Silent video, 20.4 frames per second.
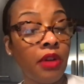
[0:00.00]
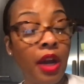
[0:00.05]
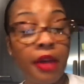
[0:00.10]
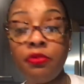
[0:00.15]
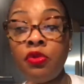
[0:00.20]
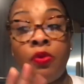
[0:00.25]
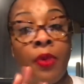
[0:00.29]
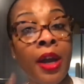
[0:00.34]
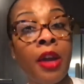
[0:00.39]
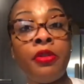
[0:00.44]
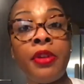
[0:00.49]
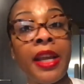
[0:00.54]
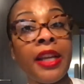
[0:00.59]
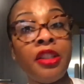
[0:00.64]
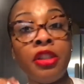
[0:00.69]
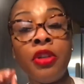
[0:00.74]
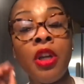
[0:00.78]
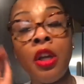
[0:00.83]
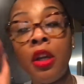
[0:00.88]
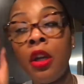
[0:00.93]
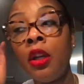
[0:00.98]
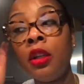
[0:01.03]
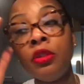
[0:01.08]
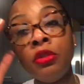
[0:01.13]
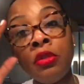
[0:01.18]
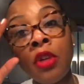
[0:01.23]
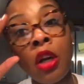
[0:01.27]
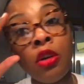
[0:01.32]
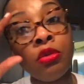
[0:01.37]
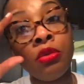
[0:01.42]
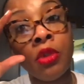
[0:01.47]
They was around there, you
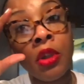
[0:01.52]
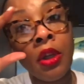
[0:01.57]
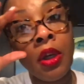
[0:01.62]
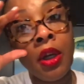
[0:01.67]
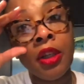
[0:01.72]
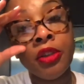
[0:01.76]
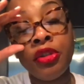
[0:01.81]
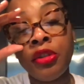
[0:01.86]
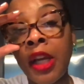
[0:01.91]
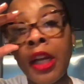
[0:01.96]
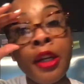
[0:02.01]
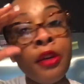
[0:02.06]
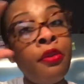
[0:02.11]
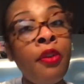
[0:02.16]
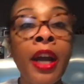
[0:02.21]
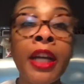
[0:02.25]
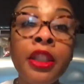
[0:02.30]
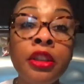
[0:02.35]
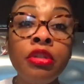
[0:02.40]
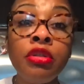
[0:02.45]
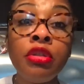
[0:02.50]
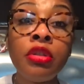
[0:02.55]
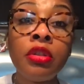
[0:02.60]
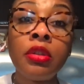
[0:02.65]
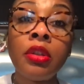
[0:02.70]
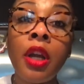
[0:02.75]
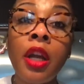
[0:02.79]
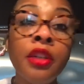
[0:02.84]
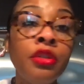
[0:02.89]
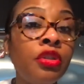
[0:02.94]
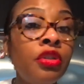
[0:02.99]
know, selling records
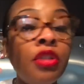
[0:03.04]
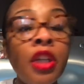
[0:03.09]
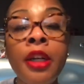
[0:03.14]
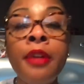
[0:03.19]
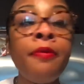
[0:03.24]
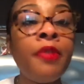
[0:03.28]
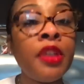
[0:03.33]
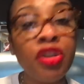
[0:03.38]
and selling